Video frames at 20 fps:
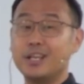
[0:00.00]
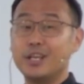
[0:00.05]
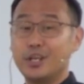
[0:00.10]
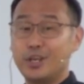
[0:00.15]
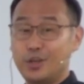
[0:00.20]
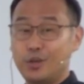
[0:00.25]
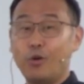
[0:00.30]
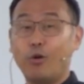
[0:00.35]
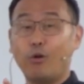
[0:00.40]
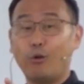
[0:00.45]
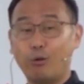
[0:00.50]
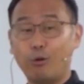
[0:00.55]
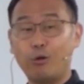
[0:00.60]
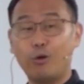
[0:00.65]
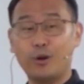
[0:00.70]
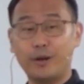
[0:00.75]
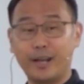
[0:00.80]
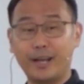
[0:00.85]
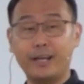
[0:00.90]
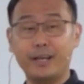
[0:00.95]
your
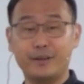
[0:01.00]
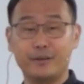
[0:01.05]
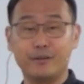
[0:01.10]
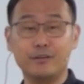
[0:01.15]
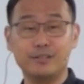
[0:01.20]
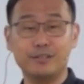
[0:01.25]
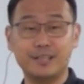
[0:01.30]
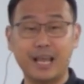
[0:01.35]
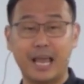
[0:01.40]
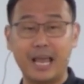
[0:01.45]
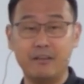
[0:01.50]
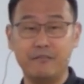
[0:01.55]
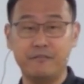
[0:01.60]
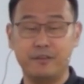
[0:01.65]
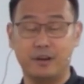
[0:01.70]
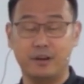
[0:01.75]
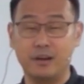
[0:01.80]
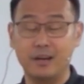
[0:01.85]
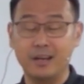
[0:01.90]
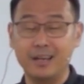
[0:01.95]
Lord and your
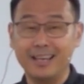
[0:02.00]
Savior,